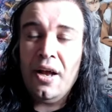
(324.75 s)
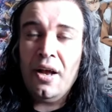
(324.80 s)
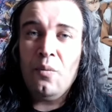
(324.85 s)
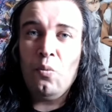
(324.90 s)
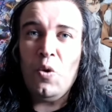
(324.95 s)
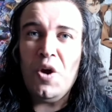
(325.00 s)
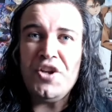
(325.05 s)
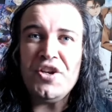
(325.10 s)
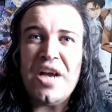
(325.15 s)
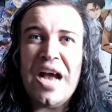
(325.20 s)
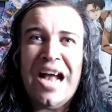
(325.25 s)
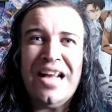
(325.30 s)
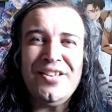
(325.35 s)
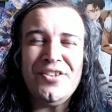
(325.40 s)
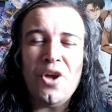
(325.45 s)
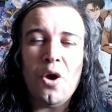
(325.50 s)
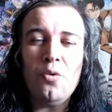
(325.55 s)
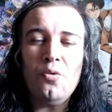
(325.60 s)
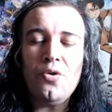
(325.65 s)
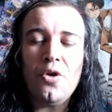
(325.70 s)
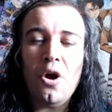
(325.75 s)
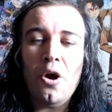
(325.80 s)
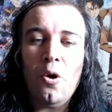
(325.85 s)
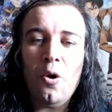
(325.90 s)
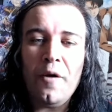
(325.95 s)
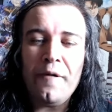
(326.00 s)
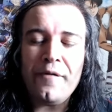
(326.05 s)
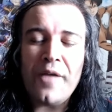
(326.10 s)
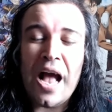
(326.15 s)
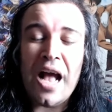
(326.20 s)
which I don't know
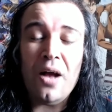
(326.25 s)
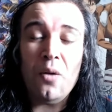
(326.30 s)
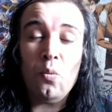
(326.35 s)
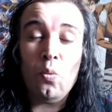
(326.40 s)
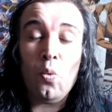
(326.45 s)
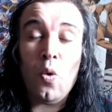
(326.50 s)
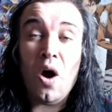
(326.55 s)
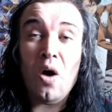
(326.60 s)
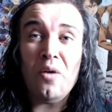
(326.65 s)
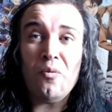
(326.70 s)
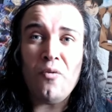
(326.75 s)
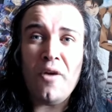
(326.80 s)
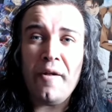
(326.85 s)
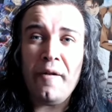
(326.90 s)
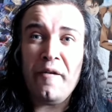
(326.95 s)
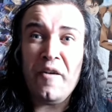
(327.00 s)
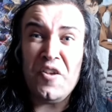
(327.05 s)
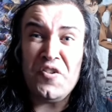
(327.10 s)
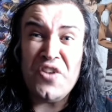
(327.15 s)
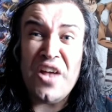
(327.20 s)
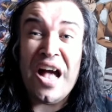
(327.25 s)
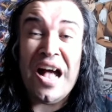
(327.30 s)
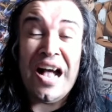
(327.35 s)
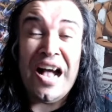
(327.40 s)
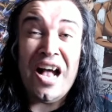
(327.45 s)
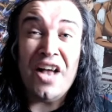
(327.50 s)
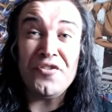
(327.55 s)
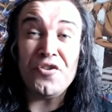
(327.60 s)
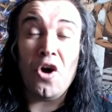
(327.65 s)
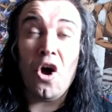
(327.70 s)
if that what relevance that has